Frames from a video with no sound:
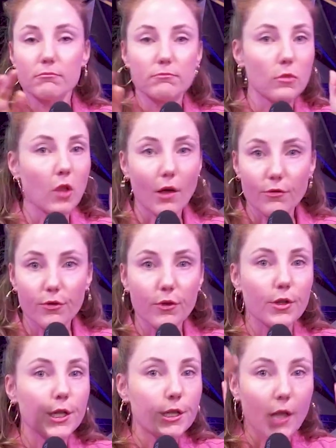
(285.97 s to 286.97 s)
love
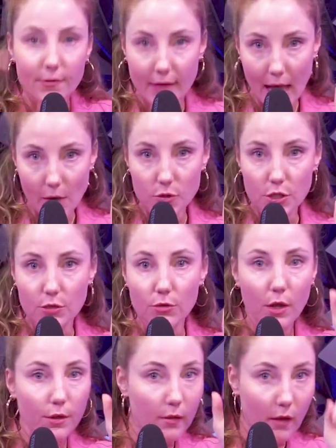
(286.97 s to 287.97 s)
a how-to,
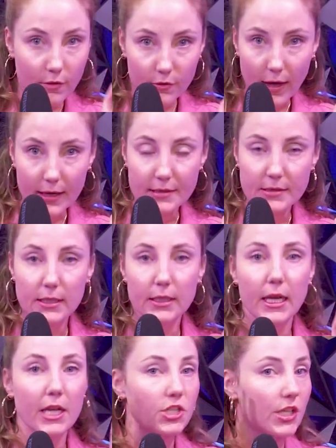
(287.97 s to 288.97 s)
love a
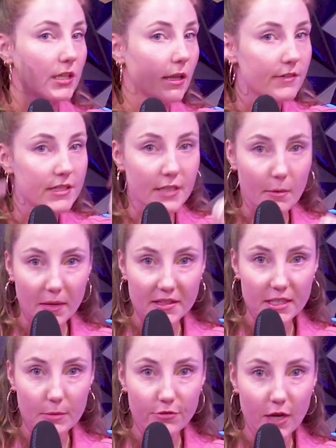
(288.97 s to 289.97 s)
reconciliation, love a
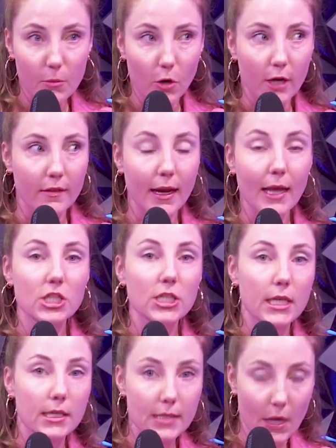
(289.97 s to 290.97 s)
step-by-step framework. That
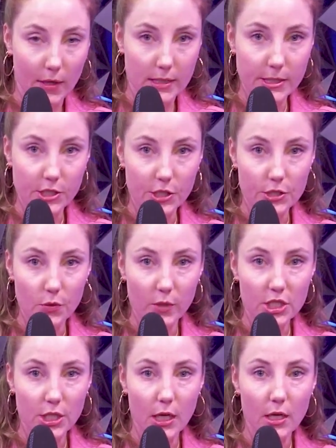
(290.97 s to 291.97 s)
actually is how I teach
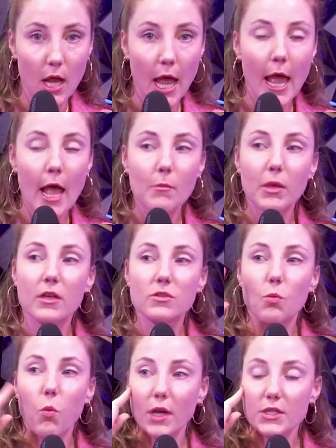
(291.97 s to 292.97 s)
intuition. Because
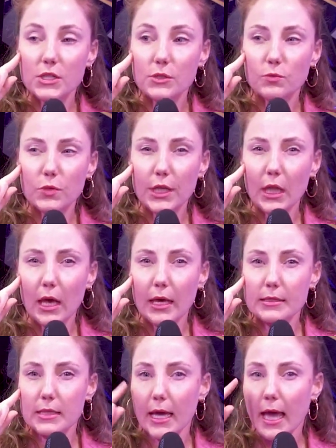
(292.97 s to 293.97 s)
once you
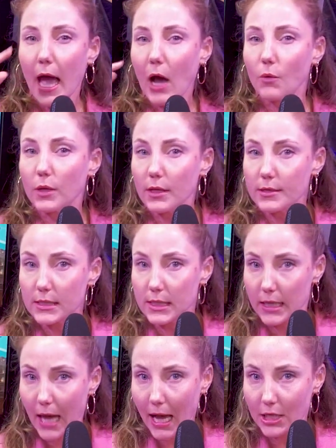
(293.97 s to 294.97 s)
realize like how easy
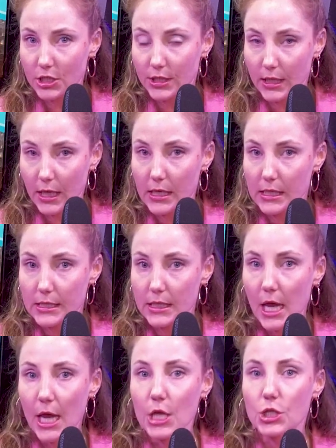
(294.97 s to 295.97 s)
it actually is
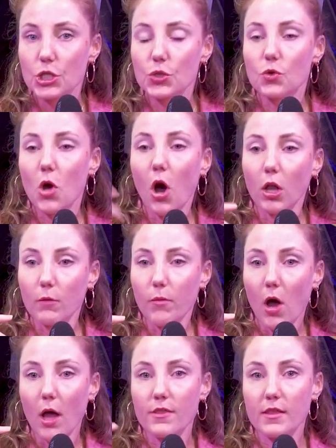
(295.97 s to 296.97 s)
to call
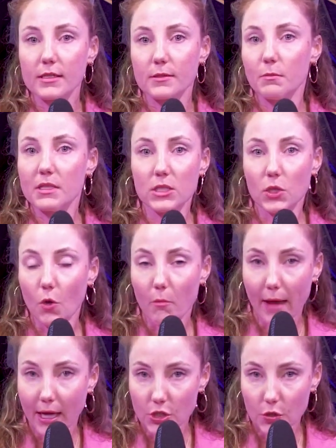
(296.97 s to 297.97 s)
upon this mystical,
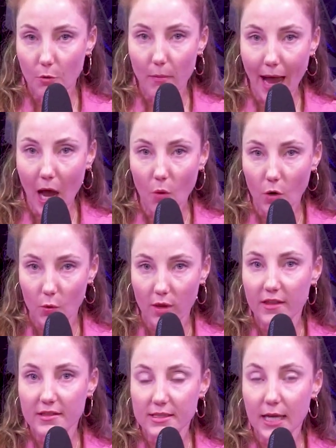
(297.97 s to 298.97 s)
magical power within
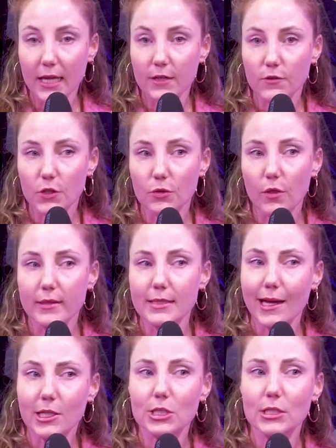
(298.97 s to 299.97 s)
inside of you that's
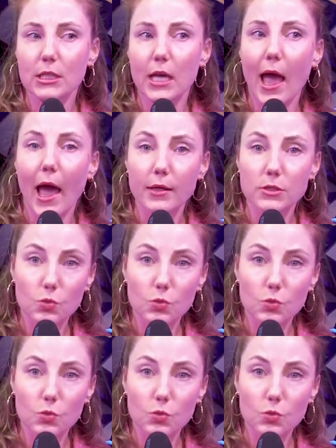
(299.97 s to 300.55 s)
actually as